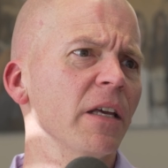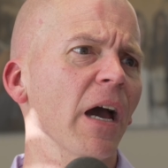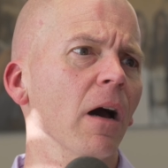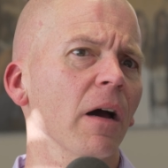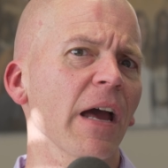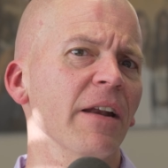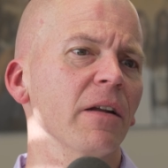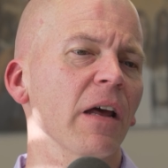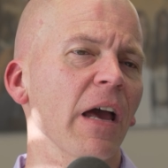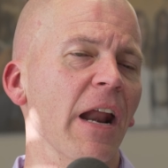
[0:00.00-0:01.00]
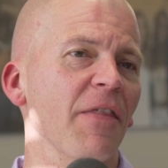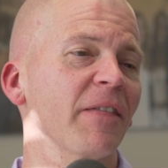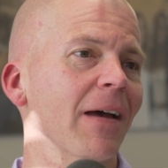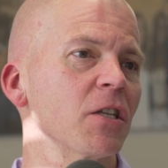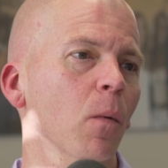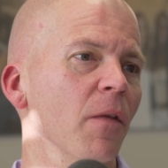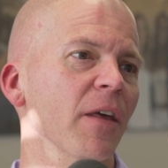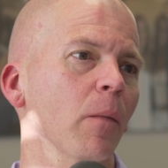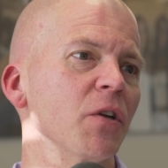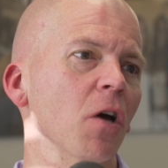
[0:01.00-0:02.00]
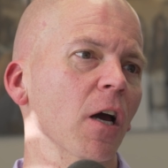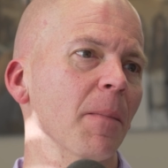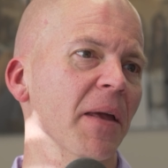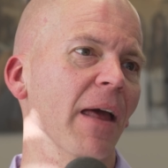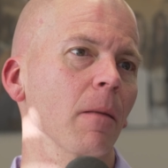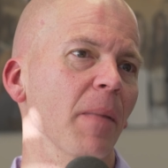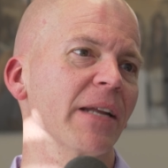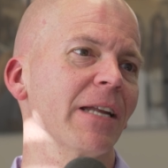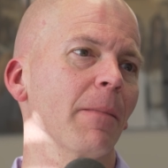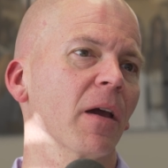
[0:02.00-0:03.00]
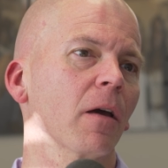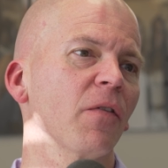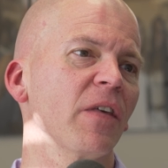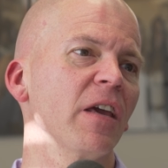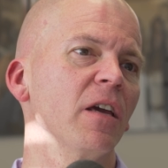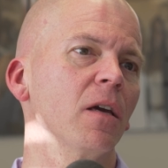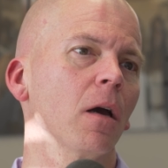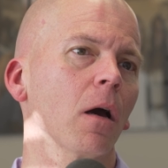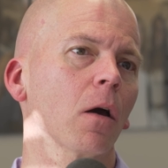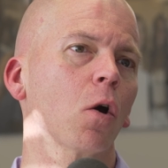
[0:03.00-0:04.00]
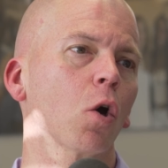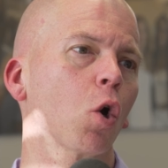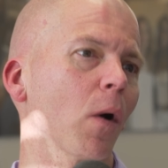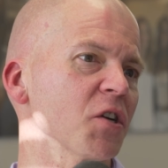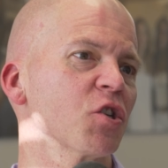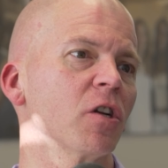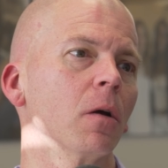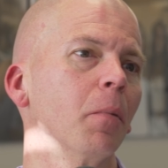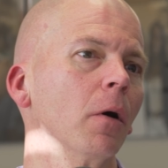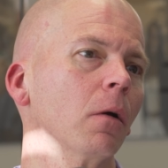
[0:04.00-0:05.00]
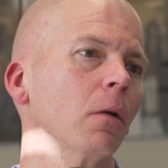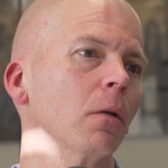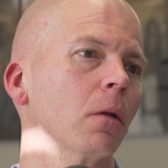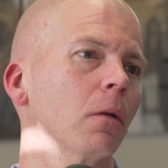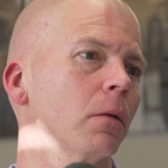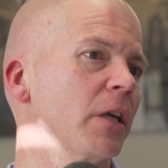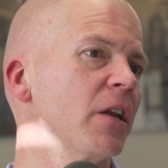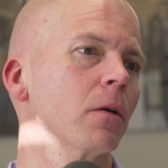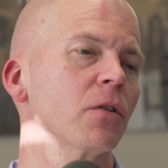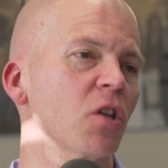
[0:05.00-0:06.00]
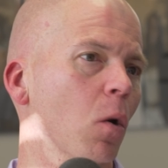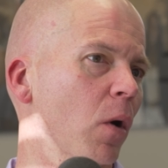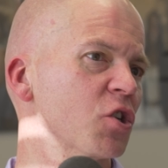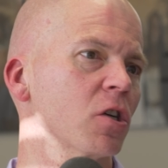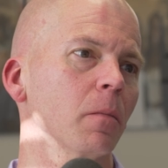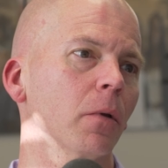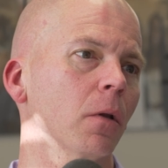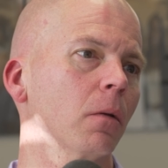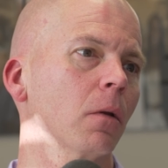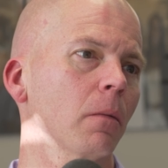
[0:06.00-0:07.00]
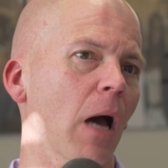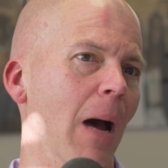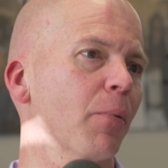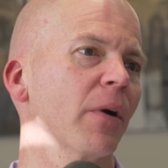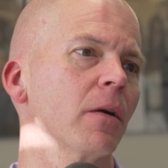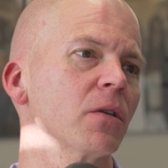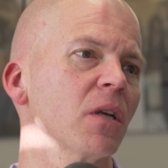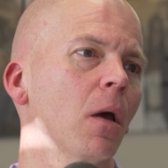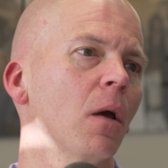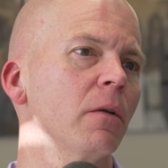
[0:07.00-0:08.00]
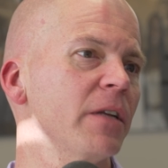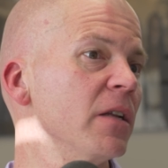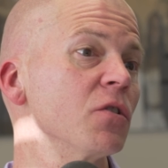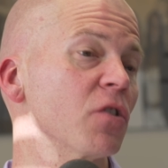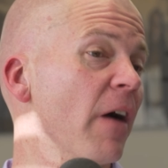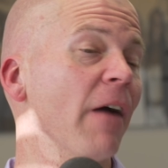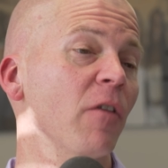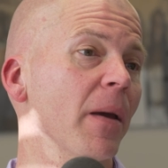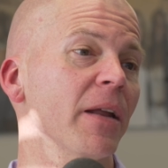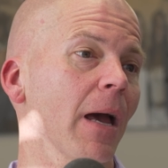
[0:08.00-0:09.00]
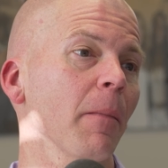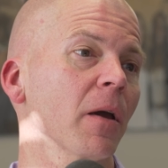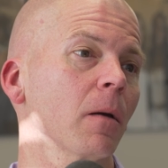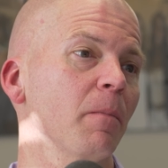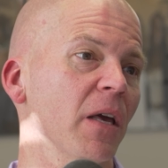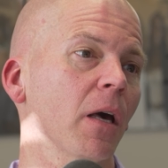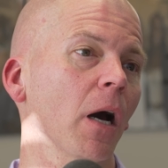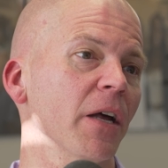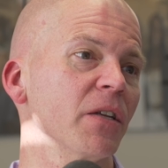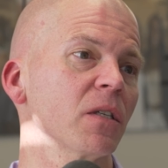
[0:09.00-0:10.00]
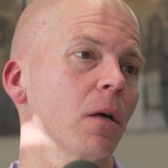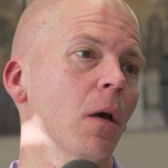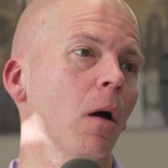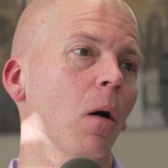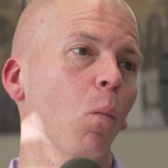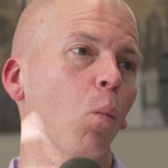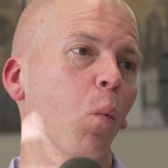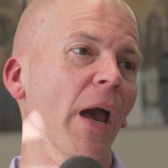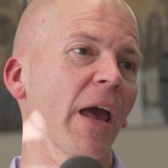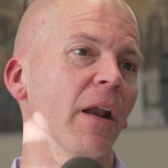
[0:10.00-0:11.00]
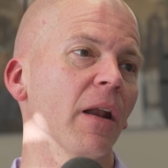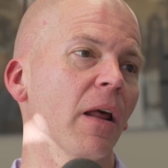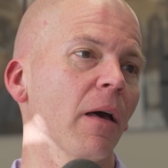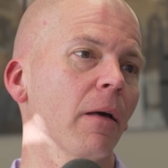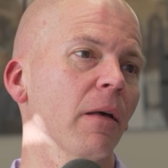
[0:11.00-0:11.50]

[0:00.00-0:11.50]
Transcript: Yeah, and I think that's the one thing we saw coming out of the pandemic. The questionable leaders, the questionable operators didn't survive the pandemic, because when